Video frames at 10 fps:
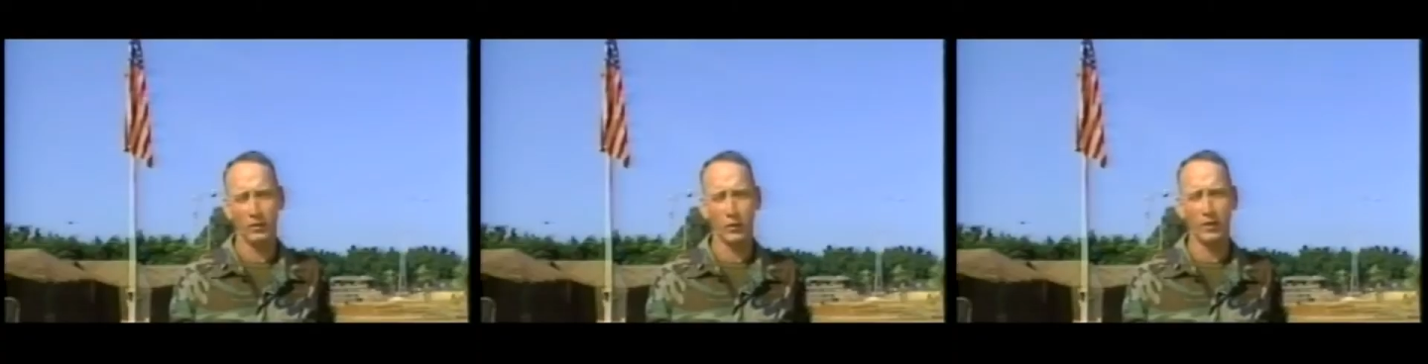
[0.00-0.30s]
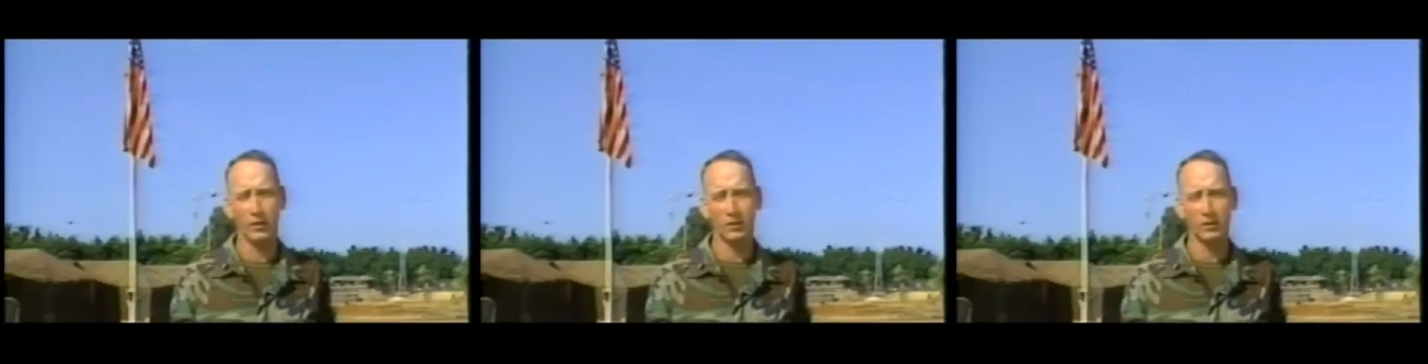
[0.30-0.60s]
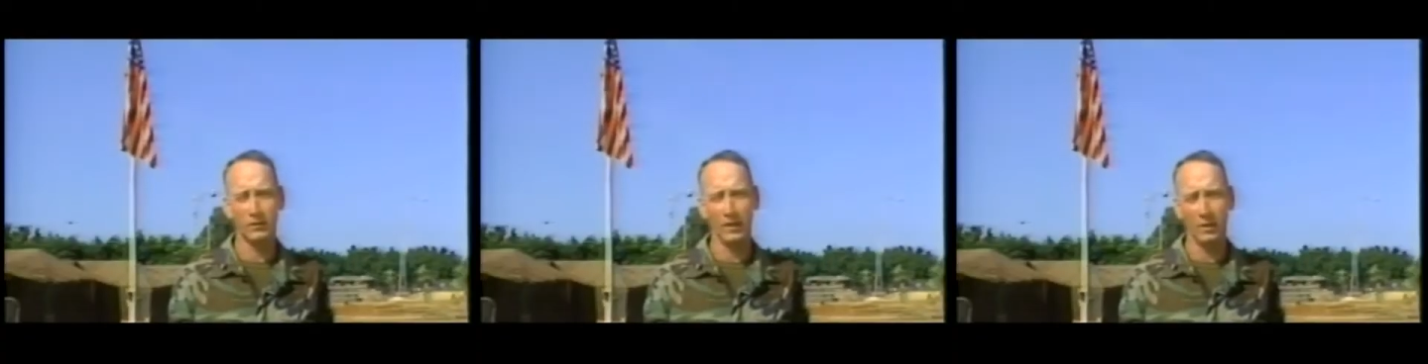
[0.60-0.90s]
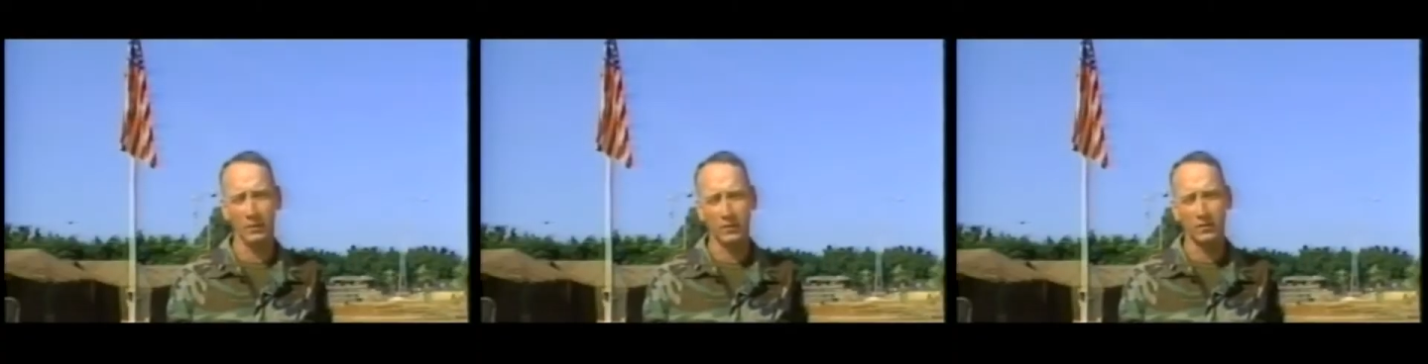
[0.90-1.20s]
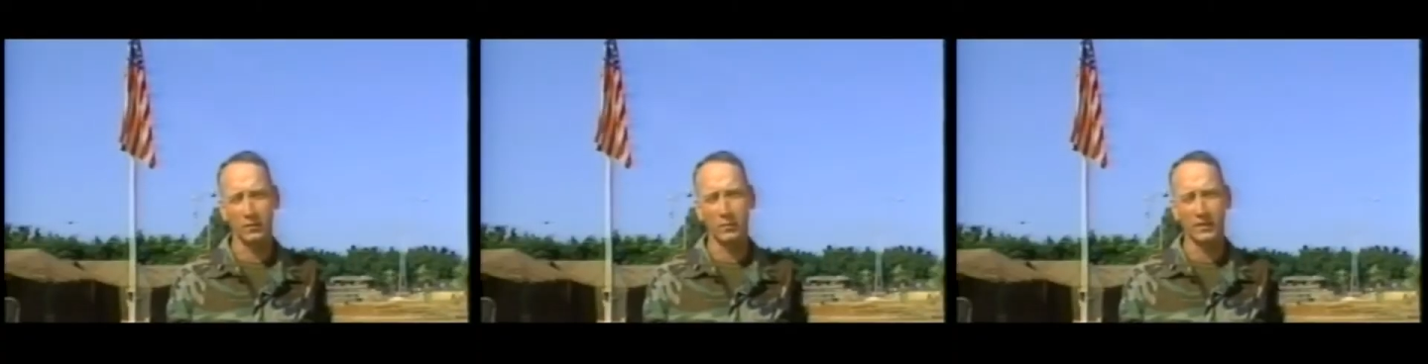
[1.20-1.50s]
Greetings to the
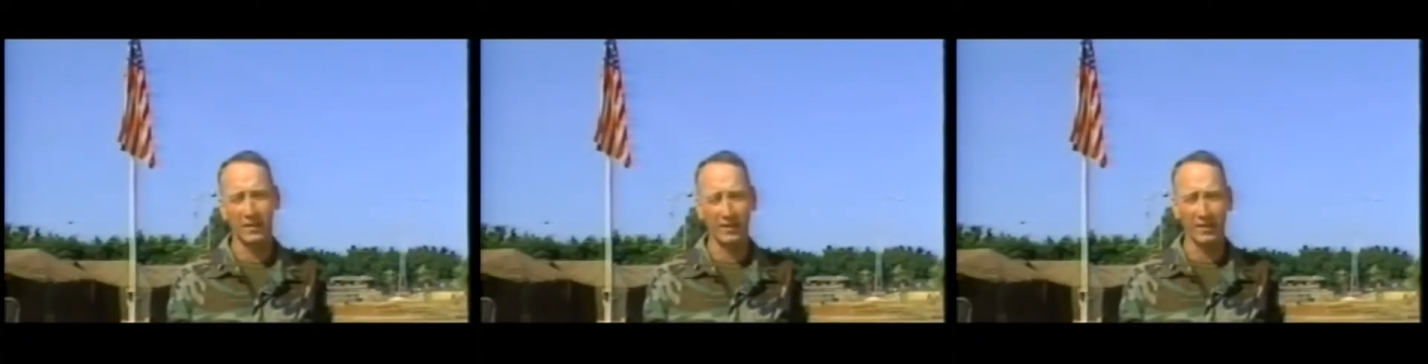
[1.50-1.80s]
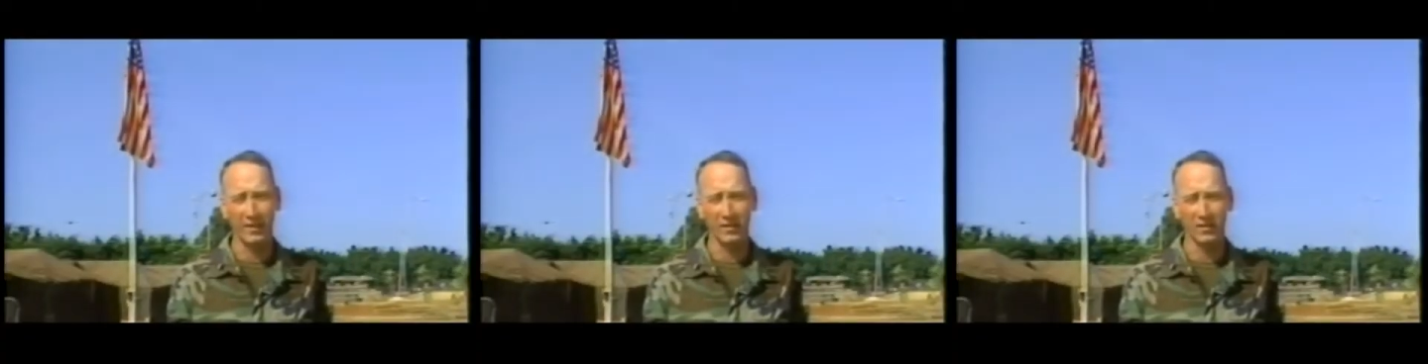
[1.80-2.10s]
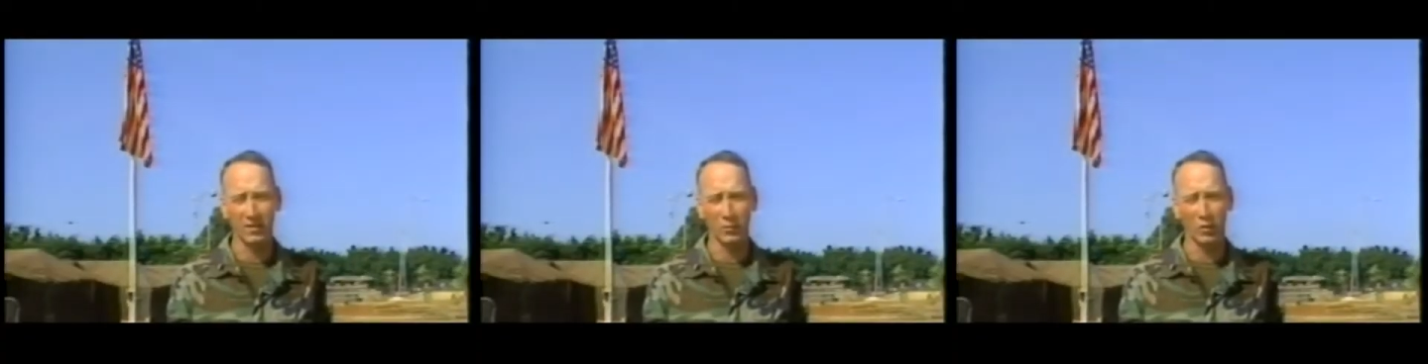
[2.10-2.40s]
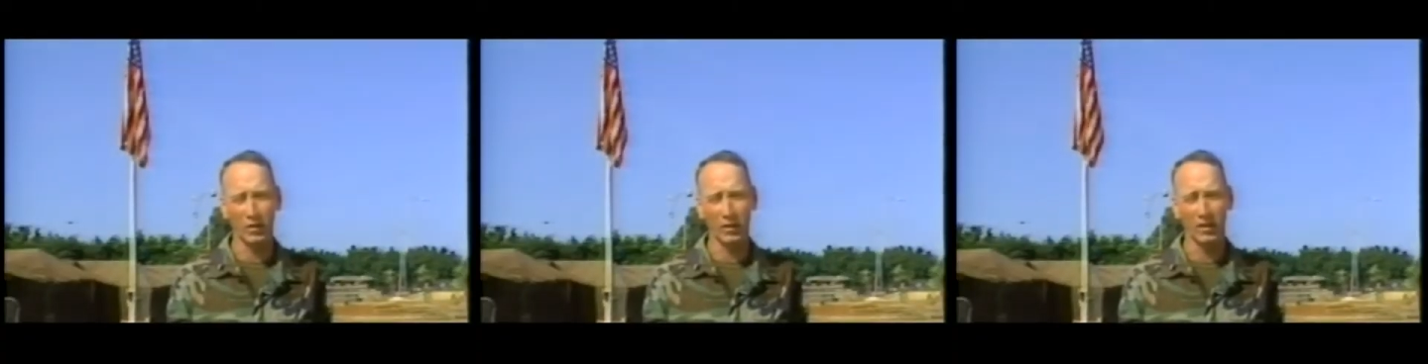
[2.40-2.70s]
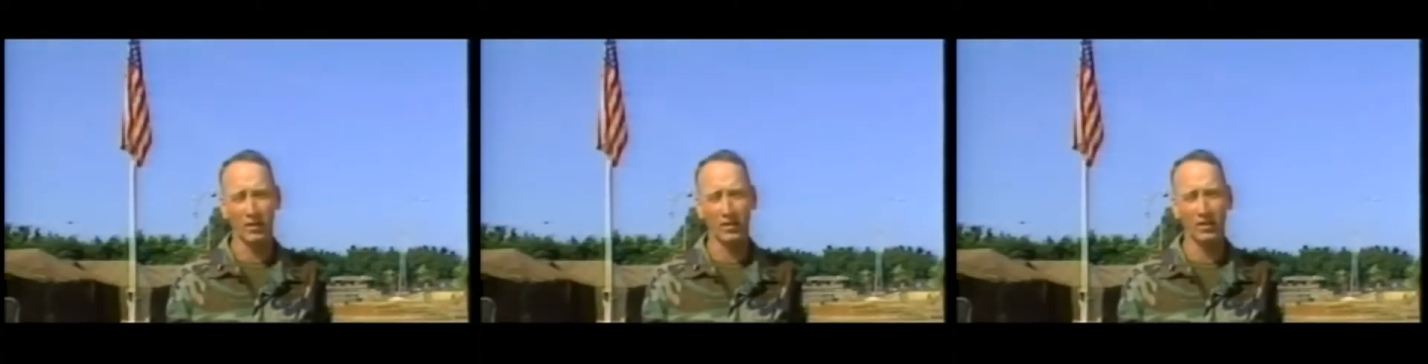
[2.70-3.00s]
families of Battalion Landing Team
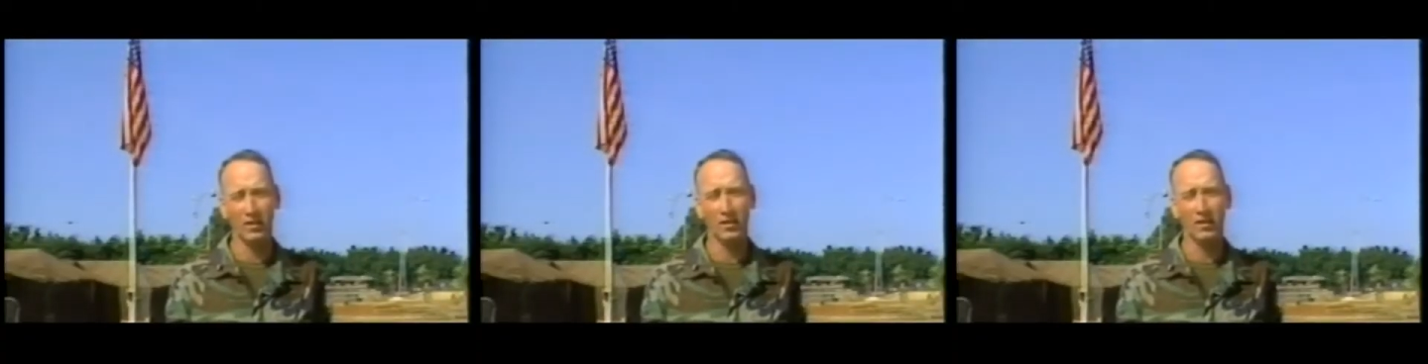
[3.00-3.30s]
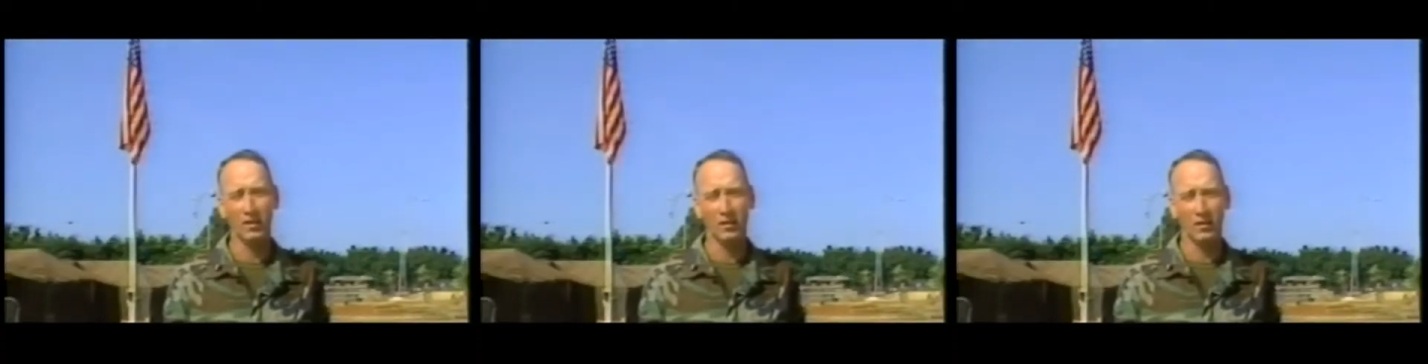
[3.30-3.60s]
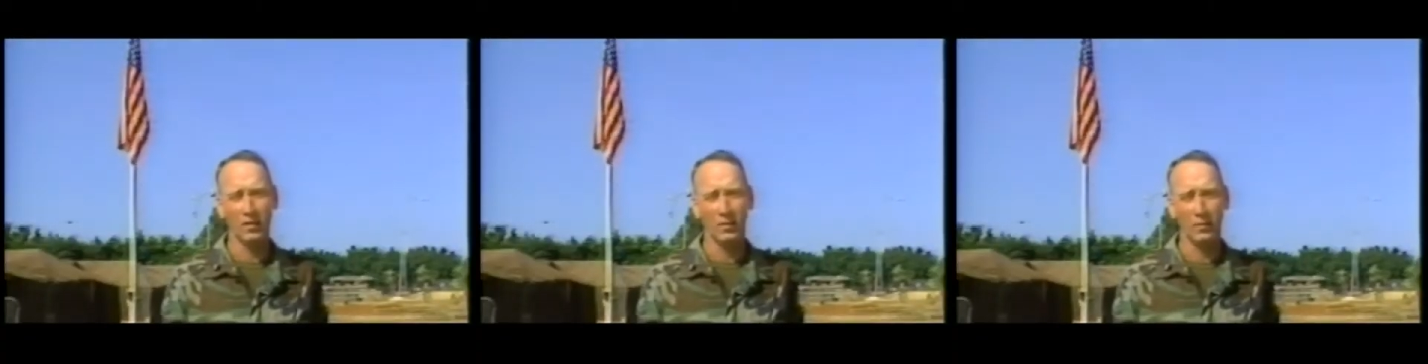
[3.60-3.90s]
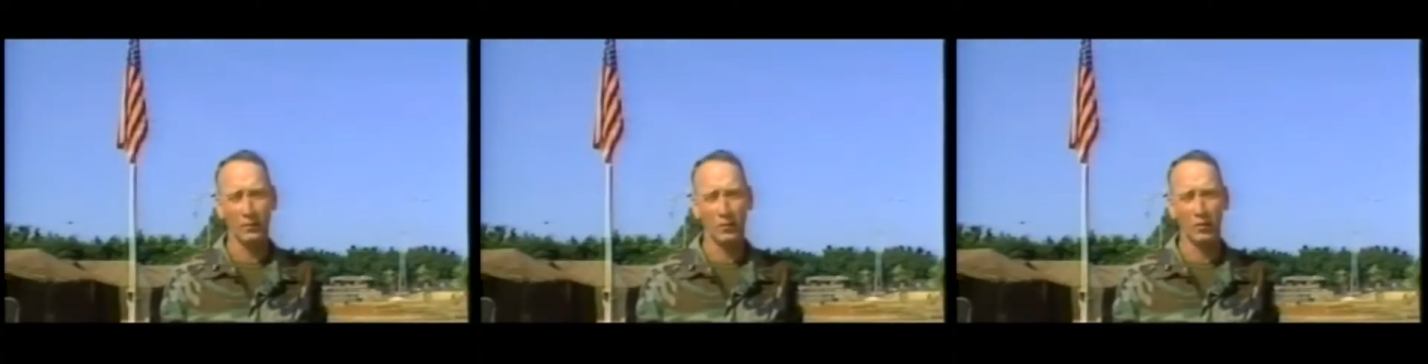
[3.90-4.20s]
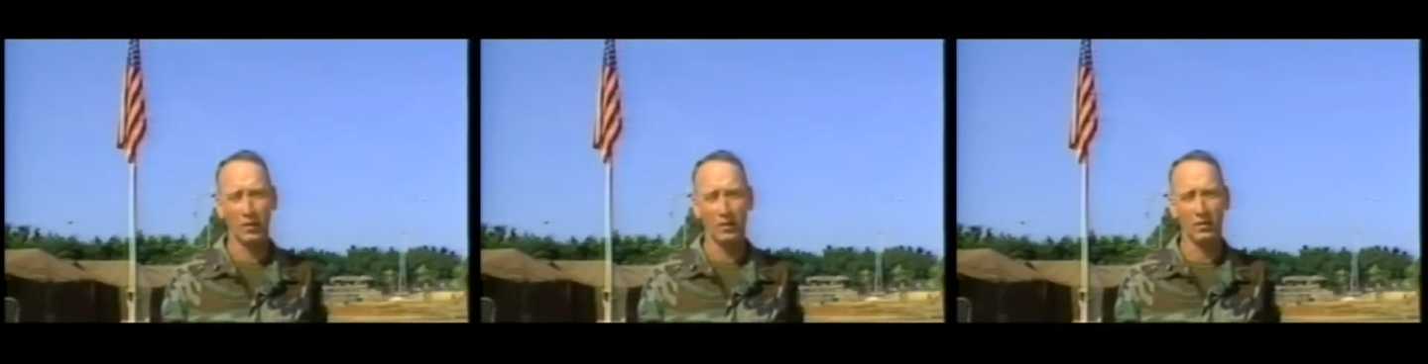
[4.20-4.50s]
18. Lieutenant
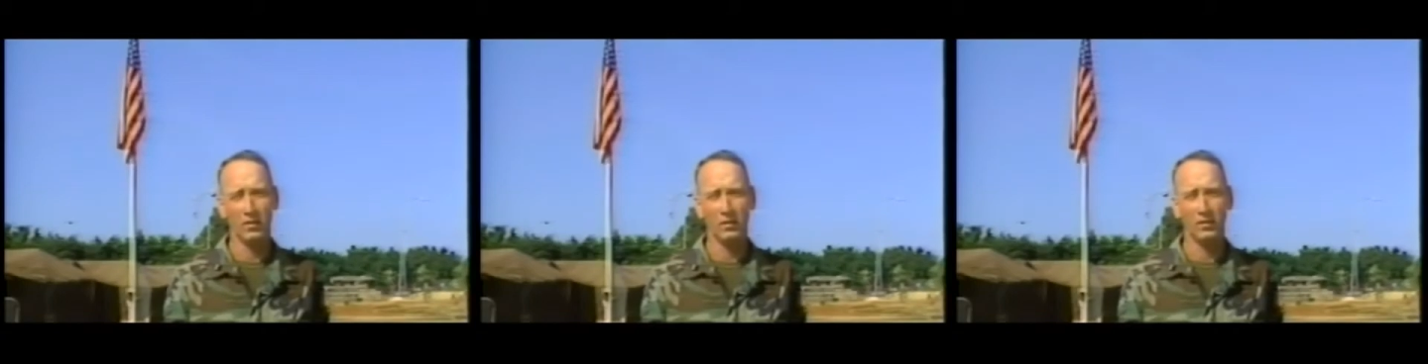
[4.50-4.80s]
Colonel Larry